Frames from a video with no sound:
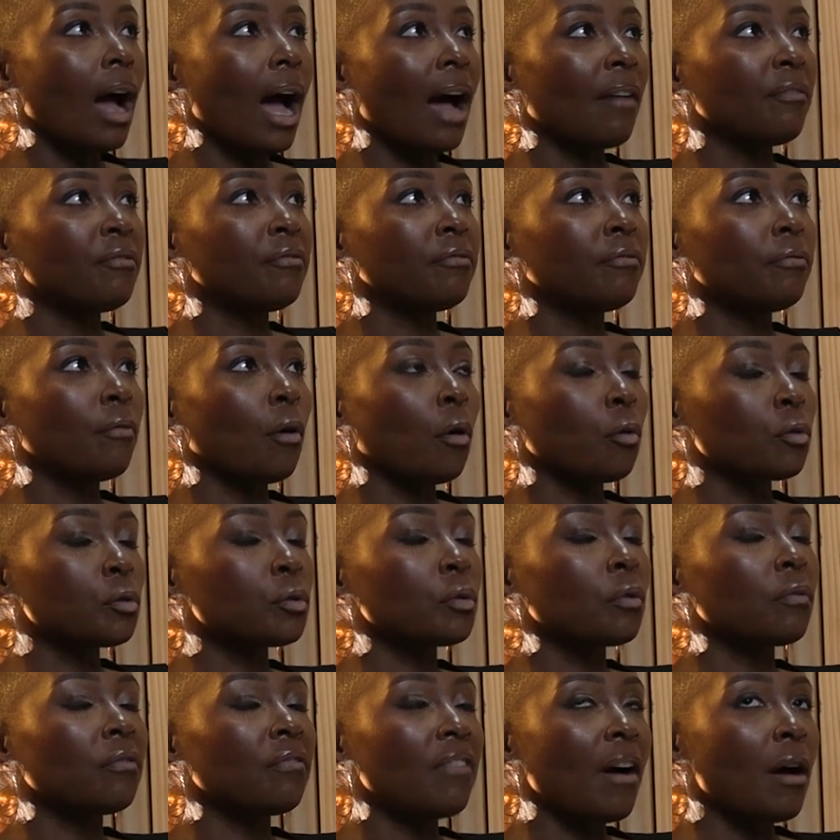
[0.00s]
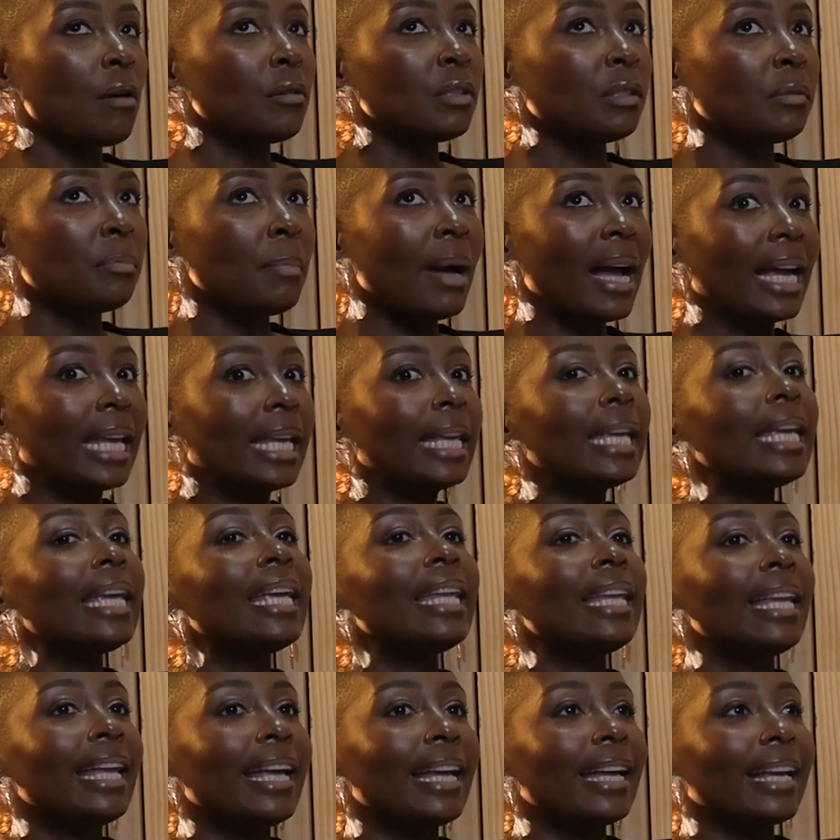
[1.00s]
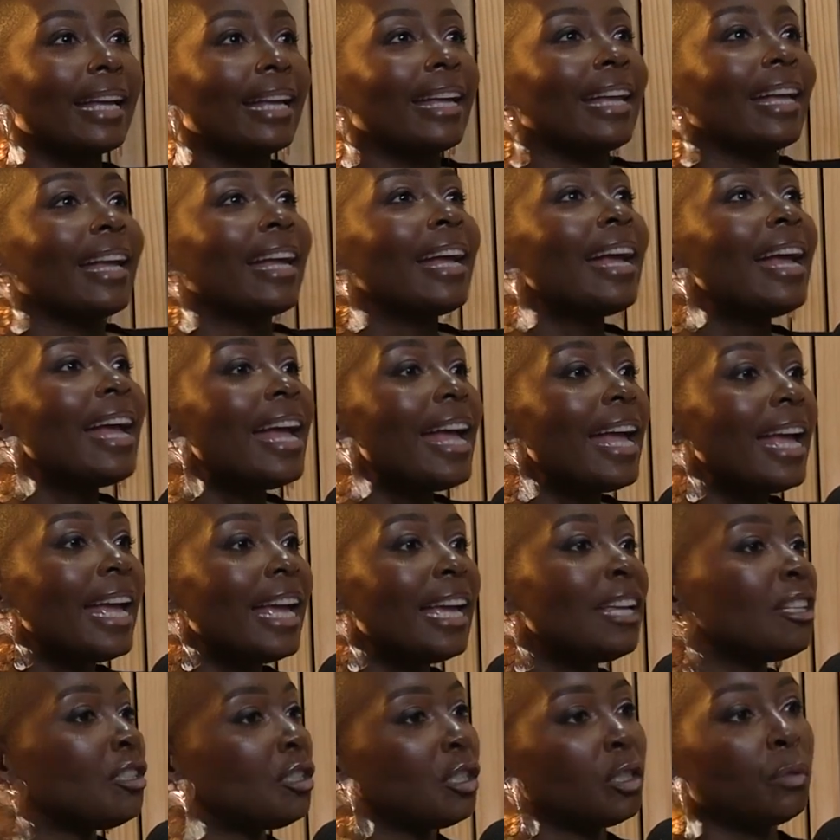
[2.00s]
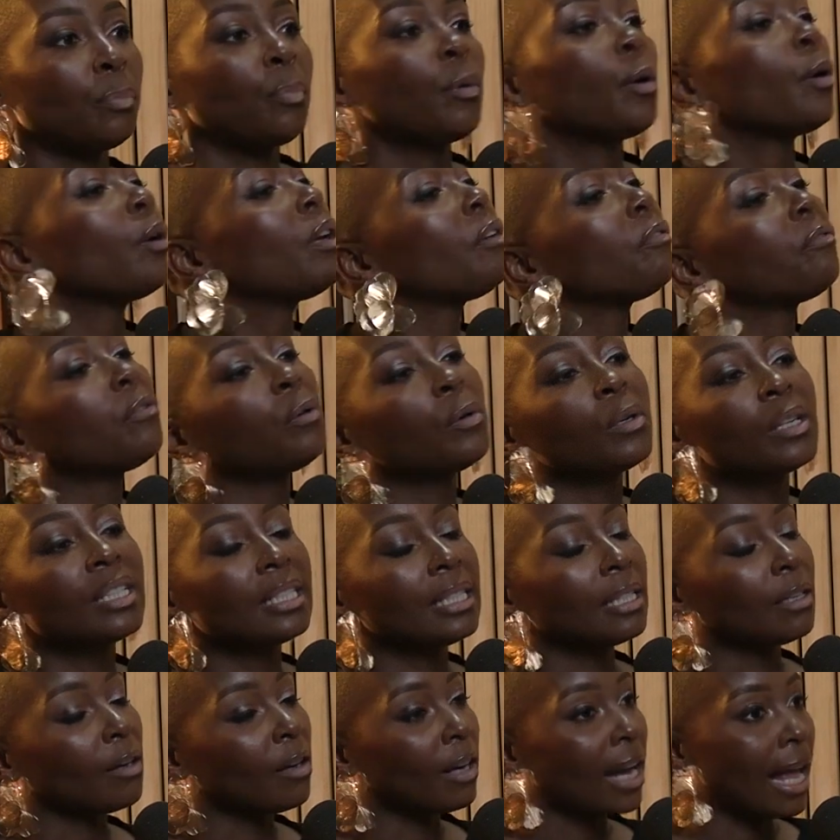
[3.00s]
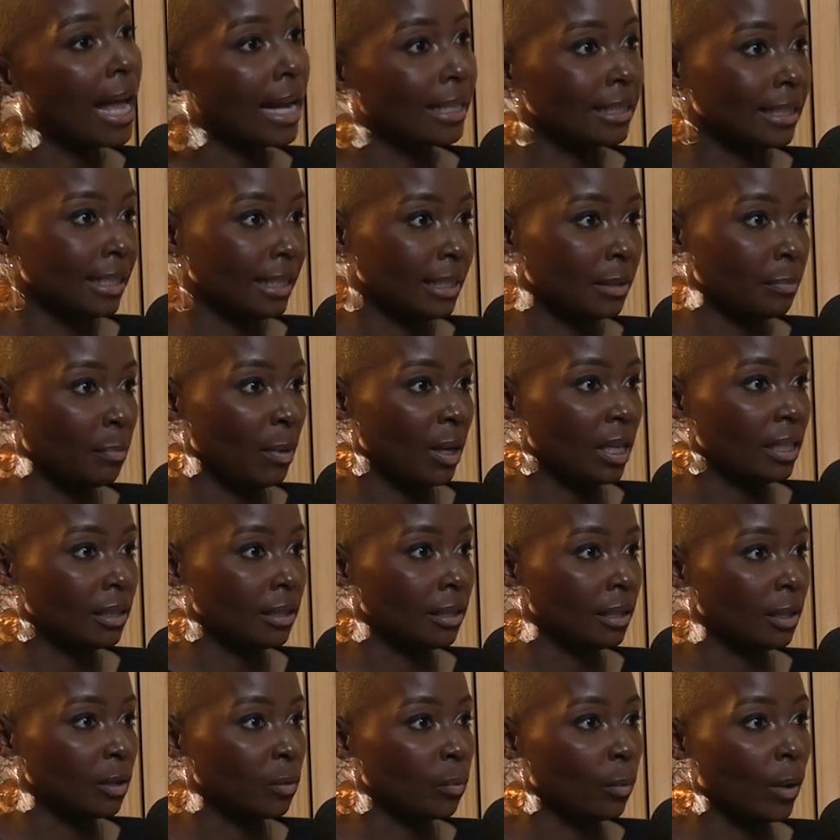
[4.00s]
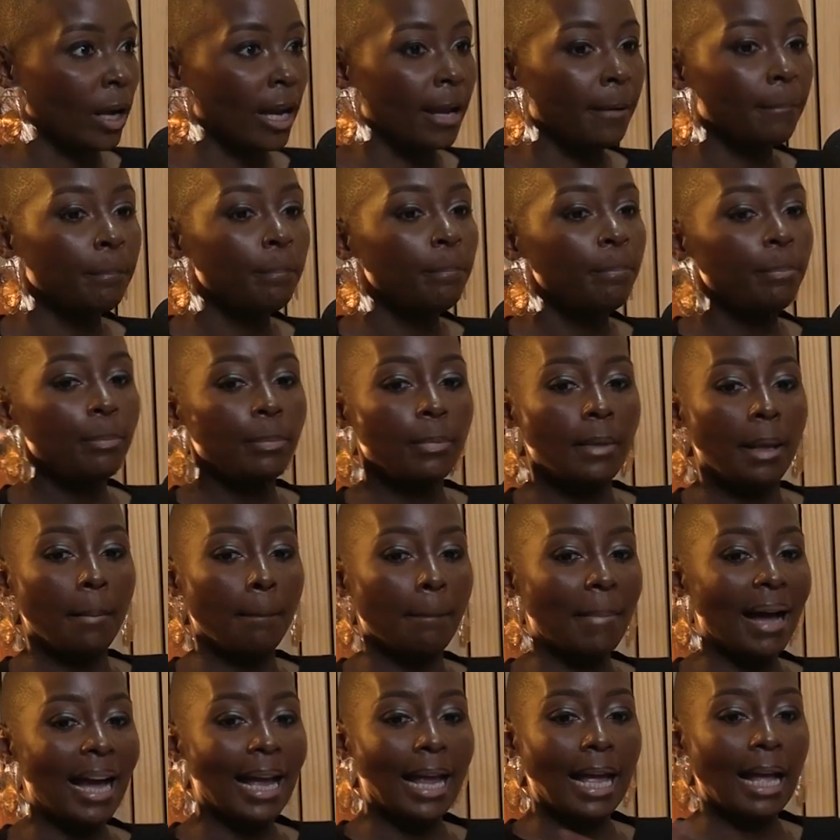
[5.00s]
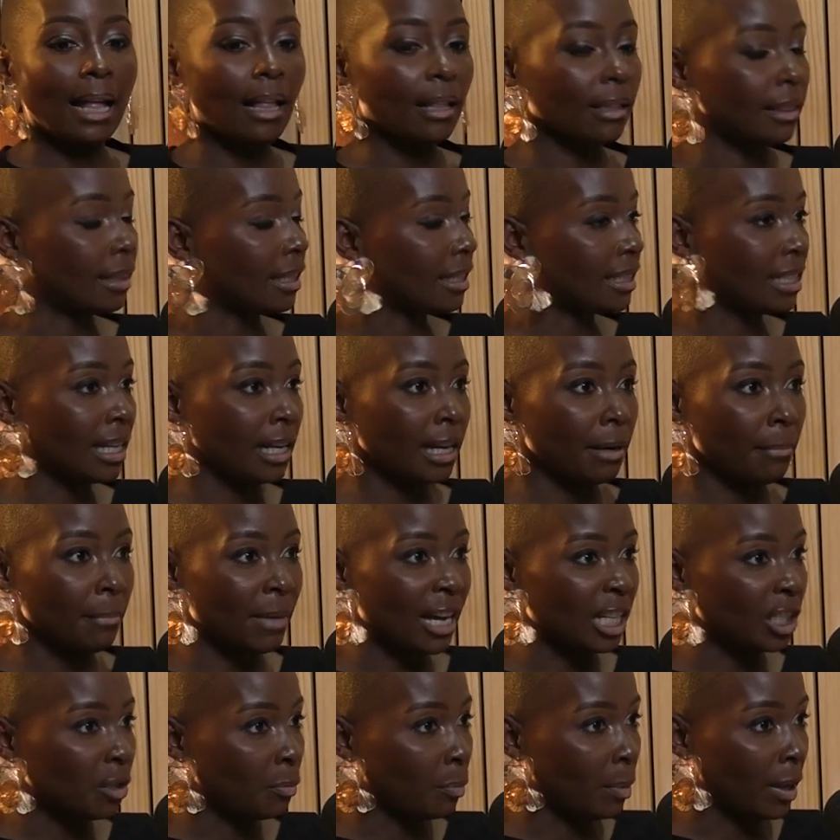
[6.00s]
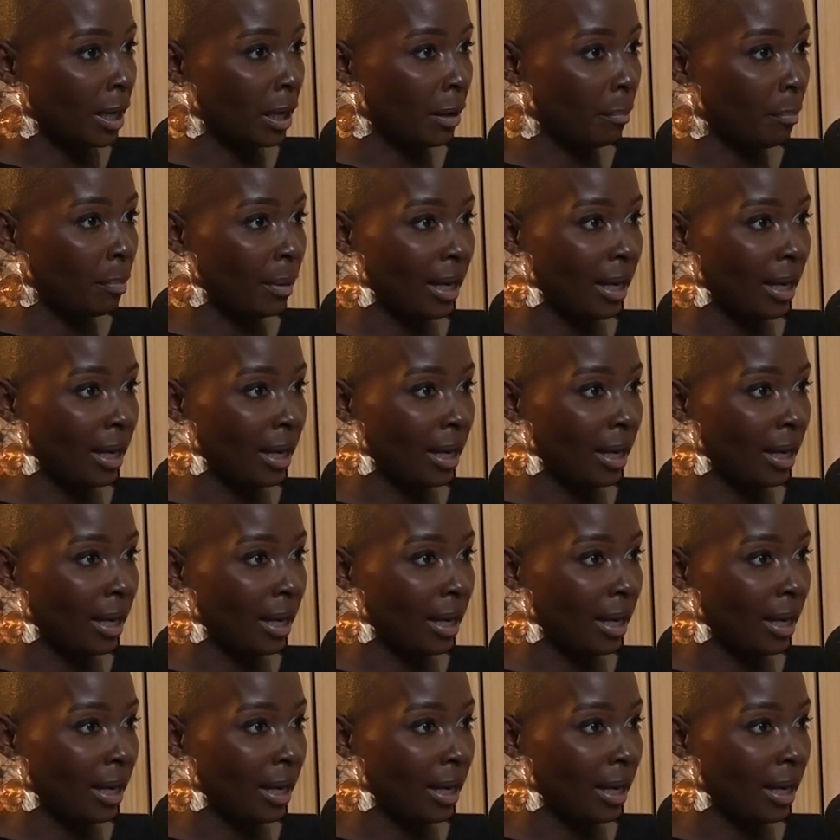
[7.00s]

I've also found my healing in just purely focusing on actor spaces where my health is at a much better